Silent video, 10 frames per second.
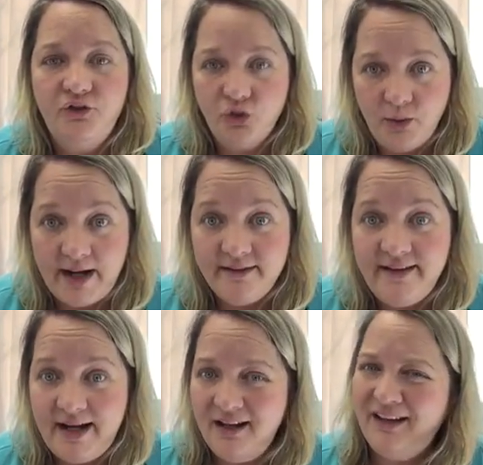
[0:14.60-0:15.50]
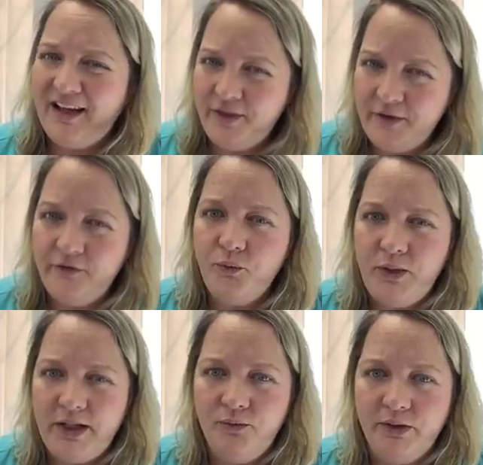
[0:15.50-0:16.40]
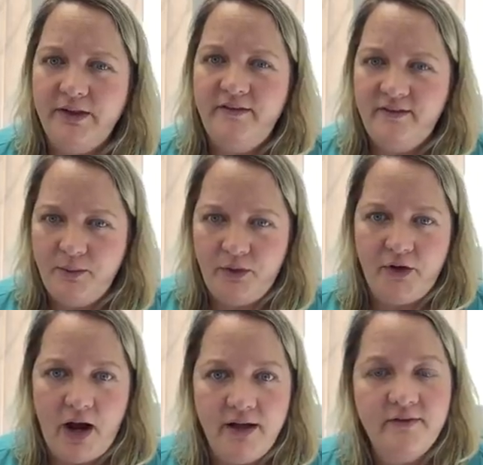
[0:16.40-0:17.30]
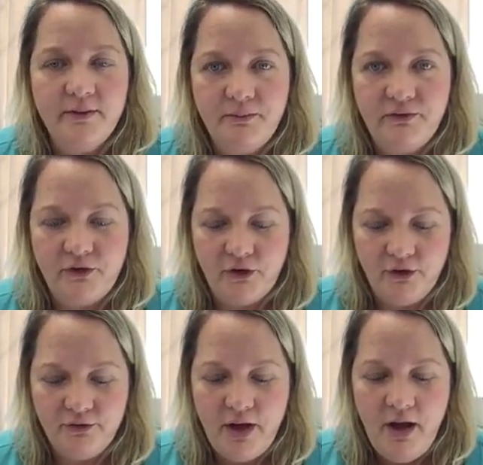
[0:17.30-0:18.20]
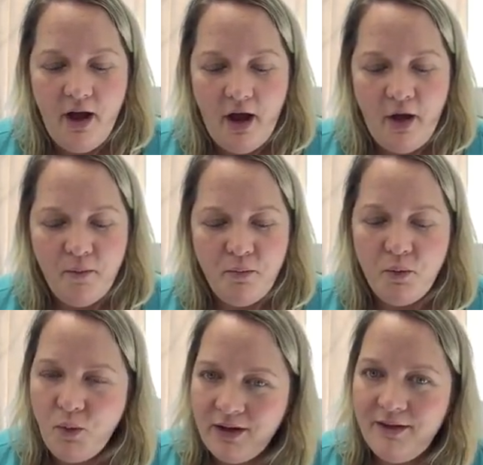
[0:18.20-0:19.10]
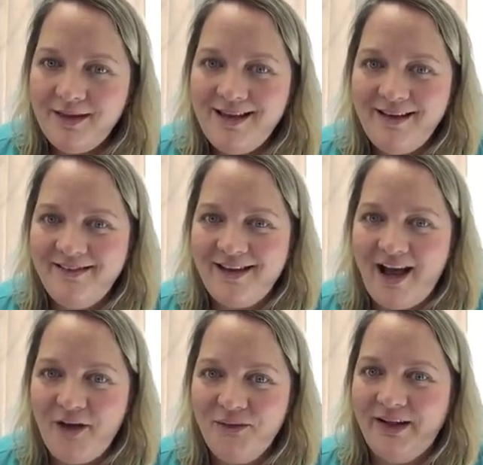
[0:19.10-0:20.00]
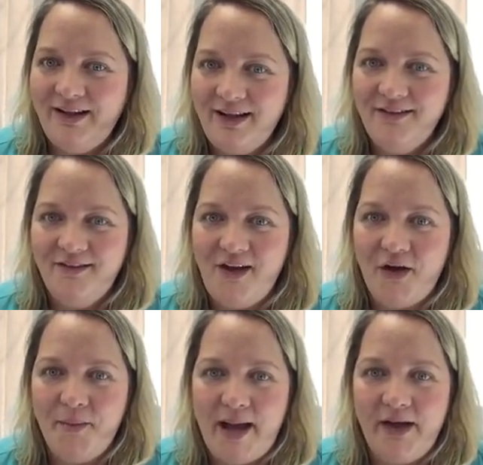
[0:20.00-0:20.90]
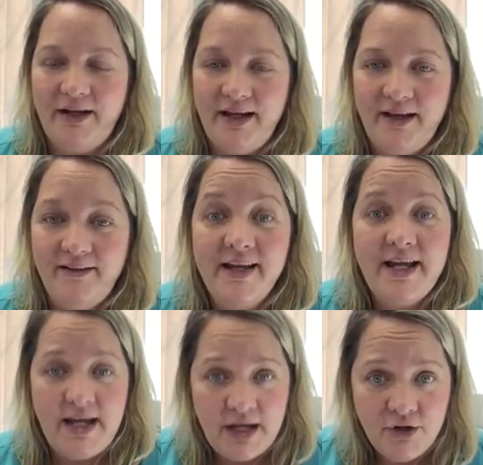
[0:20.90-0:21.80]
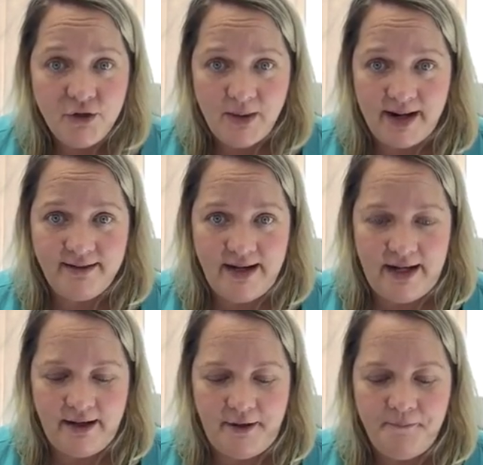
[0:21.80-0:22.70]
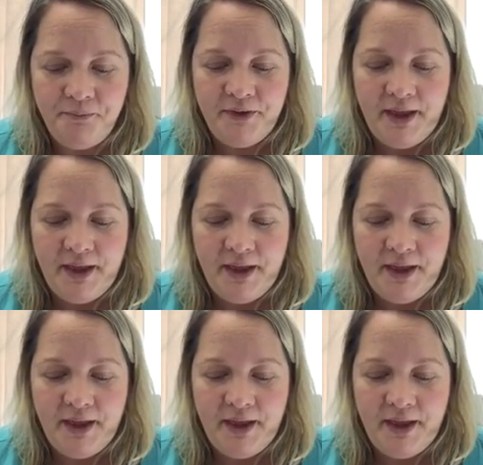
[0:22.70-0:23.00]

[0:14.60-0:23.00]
direct data, like things that we can really see with our eyes and observe. But one of the things that I really like to talk about is indirect data.